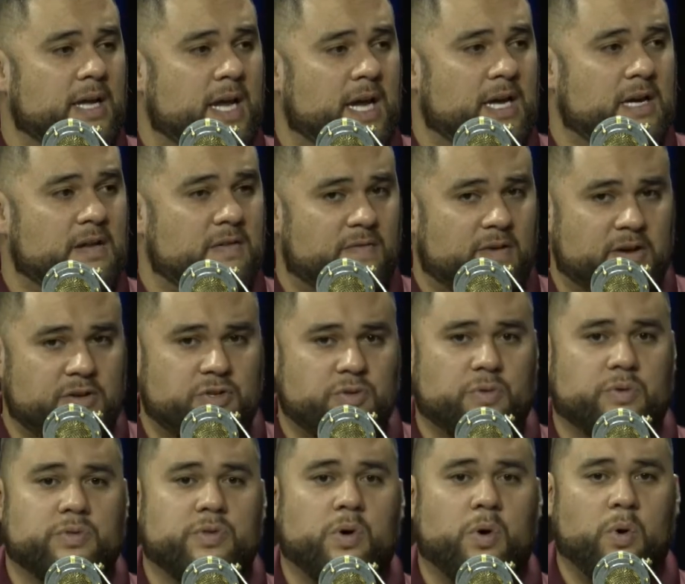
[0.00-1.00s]

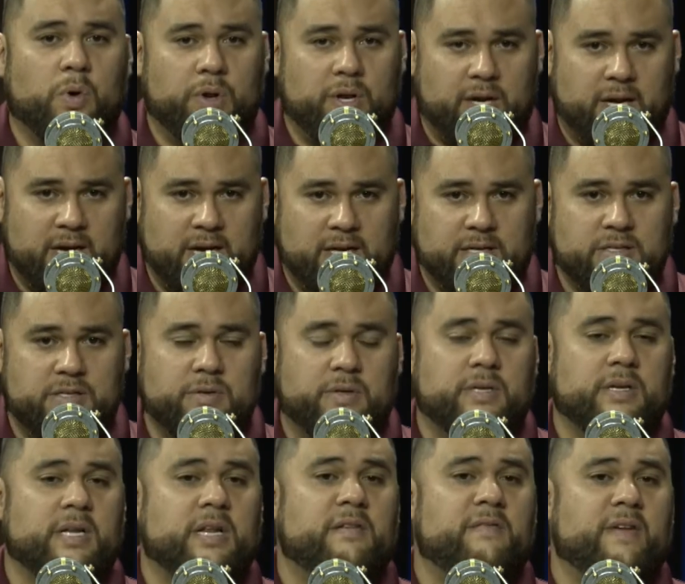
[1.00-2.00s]
Individuals holding on to
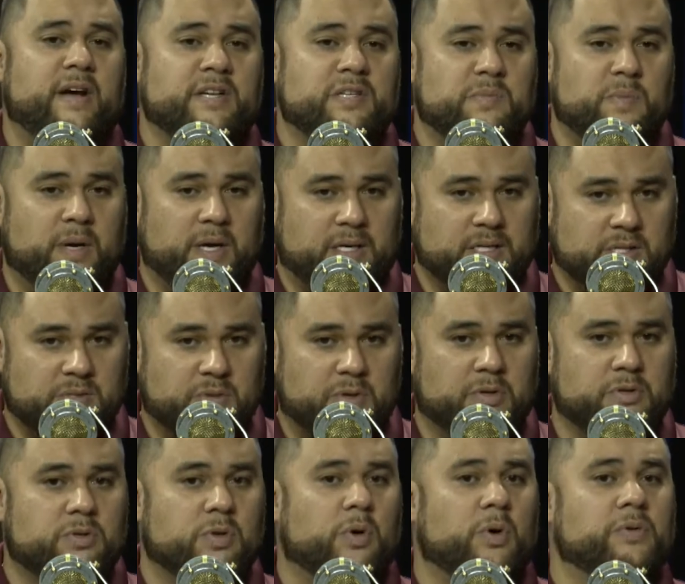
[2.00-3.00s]
an investment because that's what
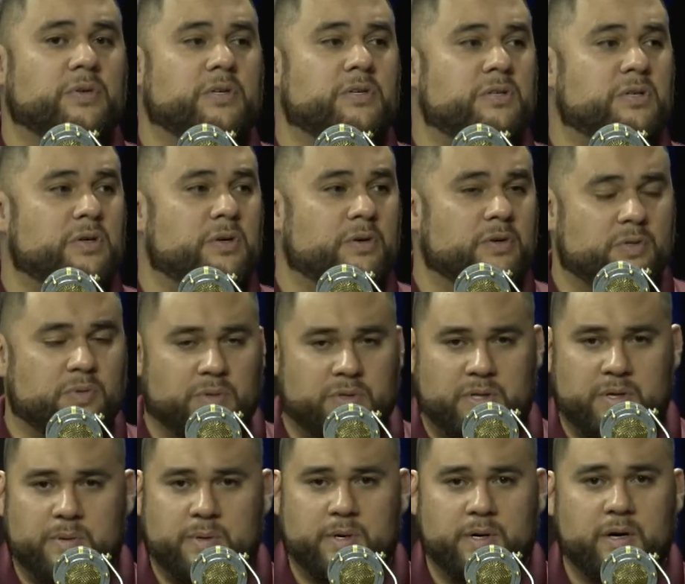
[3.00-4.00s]
they're told to do, is what
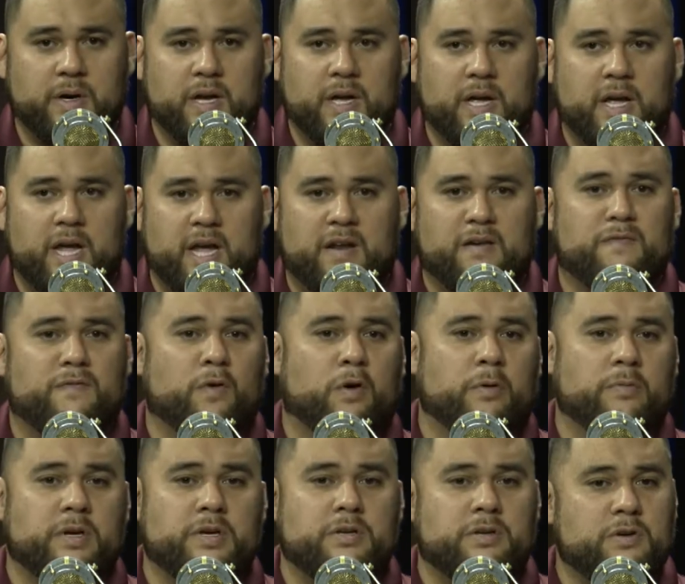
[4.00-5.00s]
they were
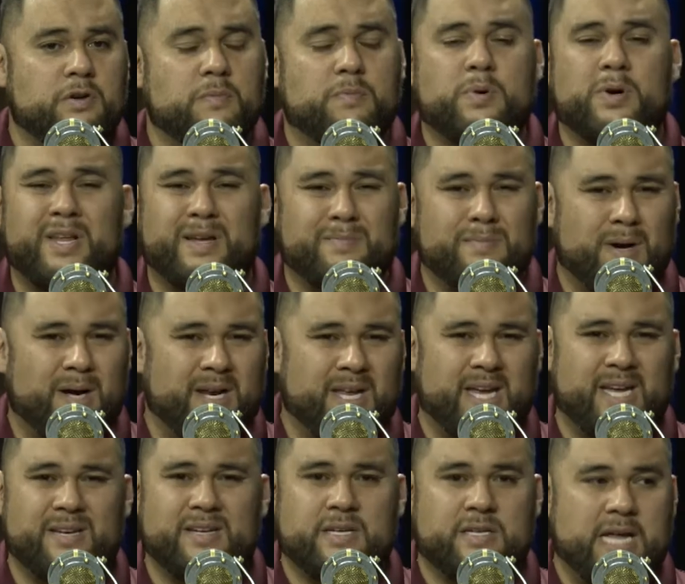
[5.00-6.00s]
informed to do, putting
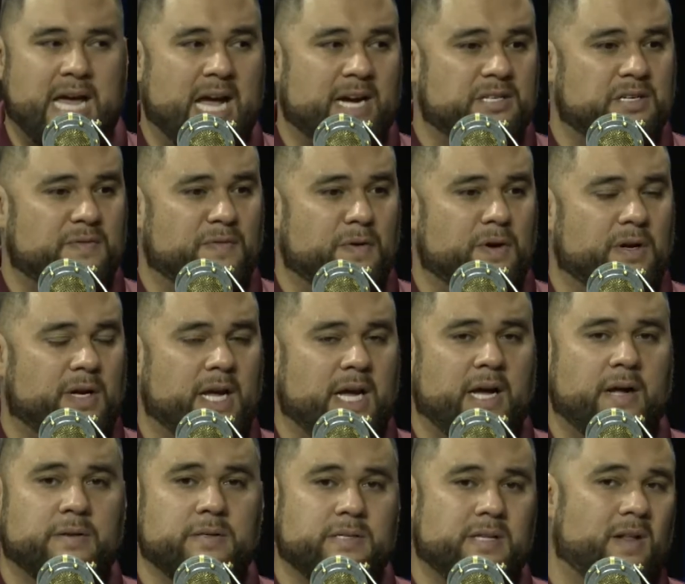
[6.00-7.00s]
money into tax-deferred
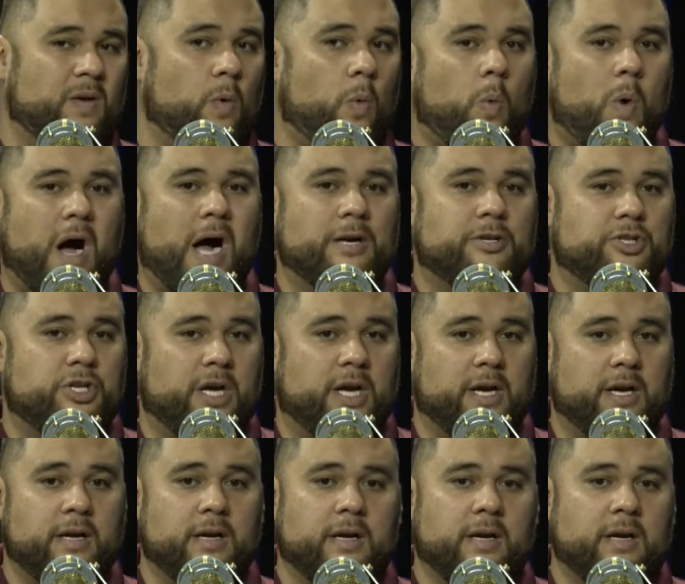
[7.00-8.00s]
accounts and then
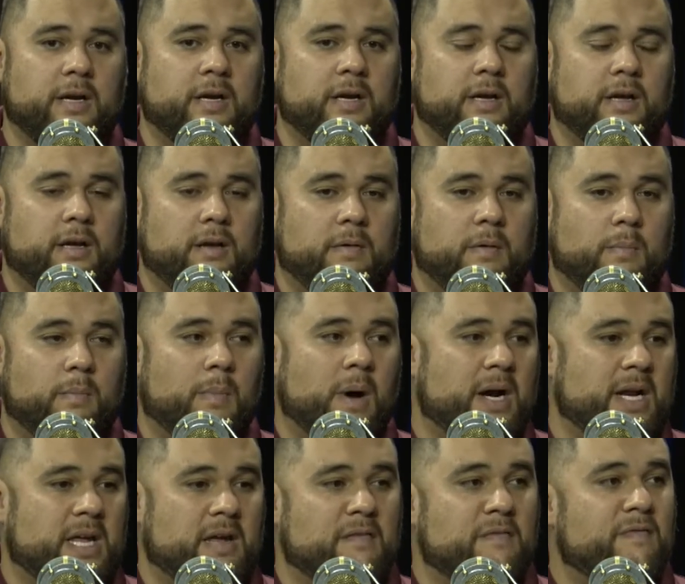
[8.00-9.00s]
watching
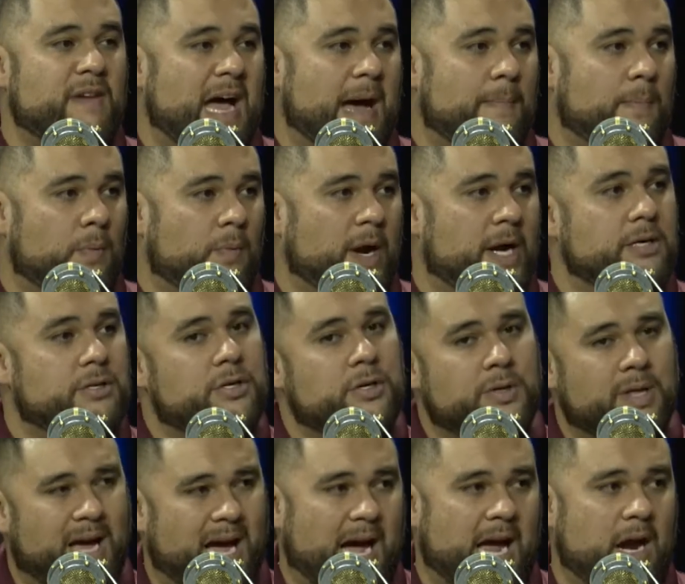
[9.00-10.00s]
money evaporate
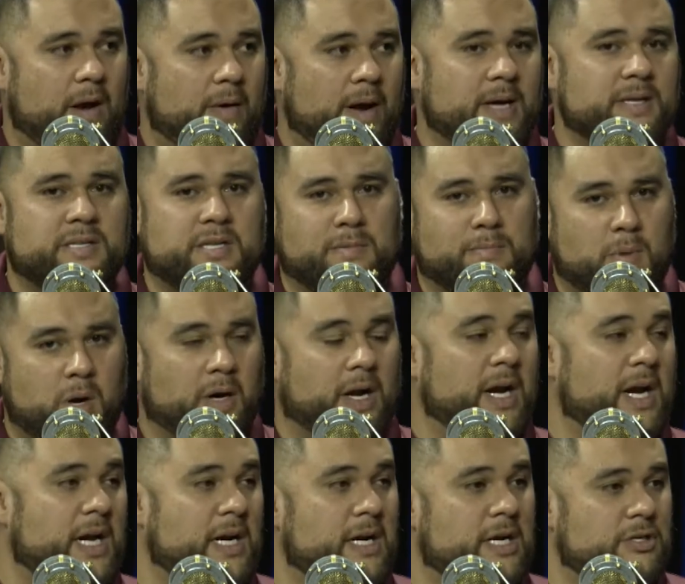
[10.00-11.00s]
to the IRS in a
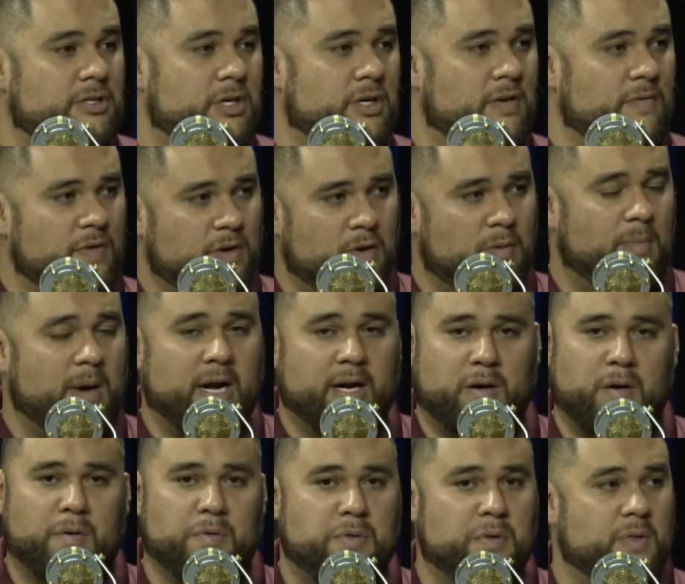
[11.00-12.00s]
market condition. If you don't mind
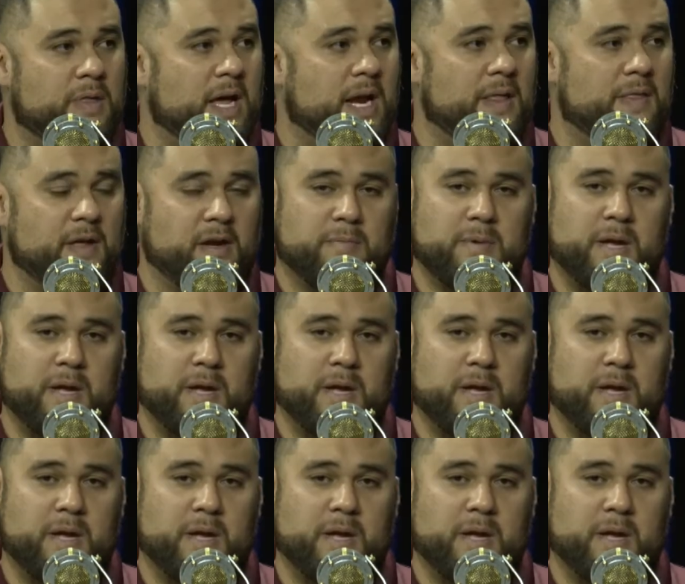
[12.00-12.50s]
going through that, I think